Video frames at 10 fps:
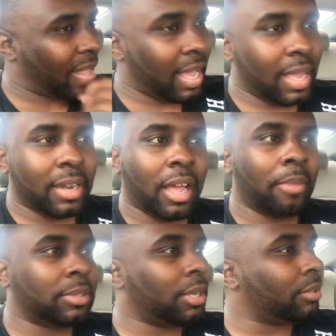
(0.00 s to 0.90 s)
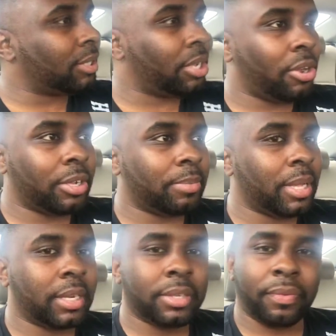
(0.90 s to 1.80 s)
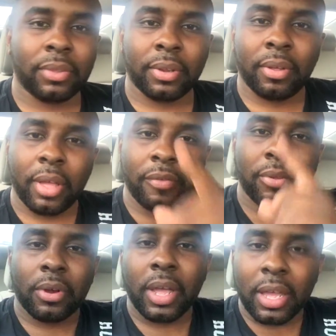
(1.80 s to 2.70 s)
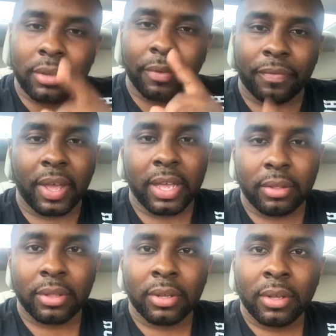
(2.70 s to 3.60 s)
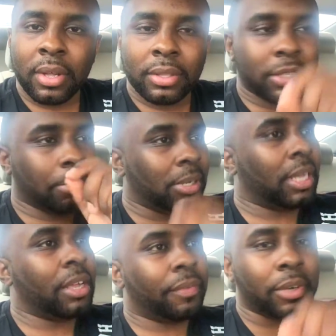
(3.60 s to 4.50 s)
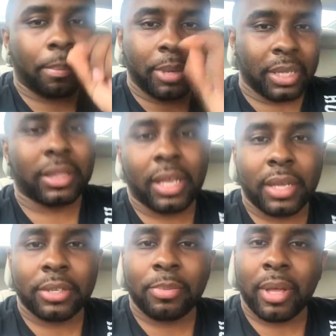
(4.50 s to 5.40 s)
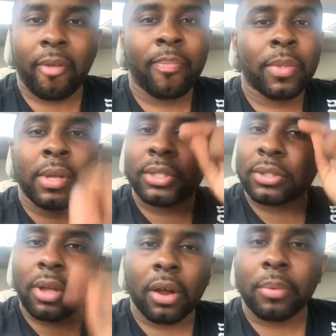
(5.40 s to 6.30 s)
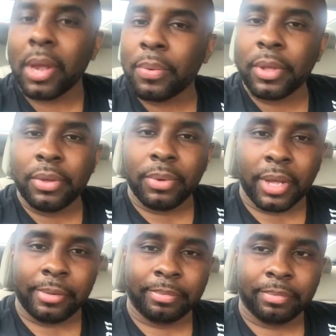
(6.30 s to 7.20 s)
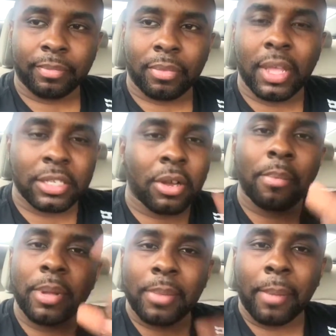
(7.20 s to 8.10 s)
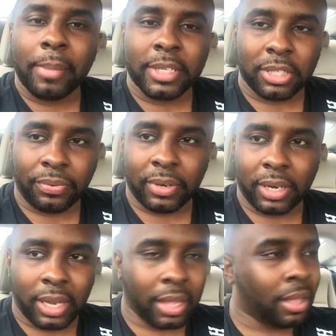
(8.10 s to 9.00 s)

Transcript: And I'm so serious, man. If you don't have the faith to believe for the big things, man, start right where you at. That's gonna be my message for today.